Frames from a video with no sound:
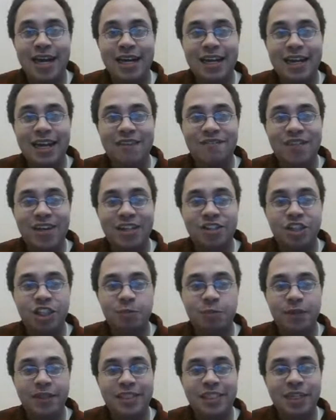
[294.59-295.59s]
if I just
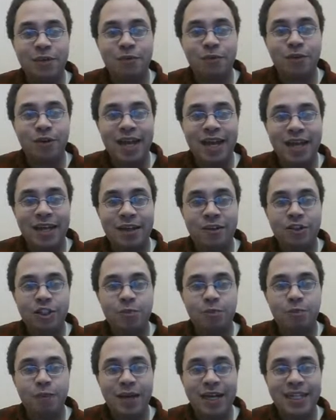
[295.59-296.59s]
play somewhere else
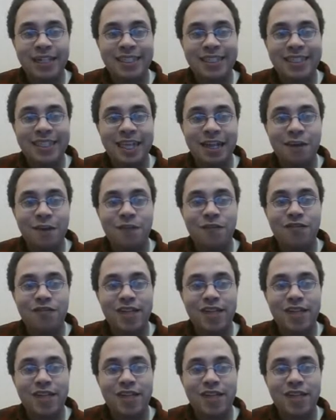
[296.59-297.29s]
by itself,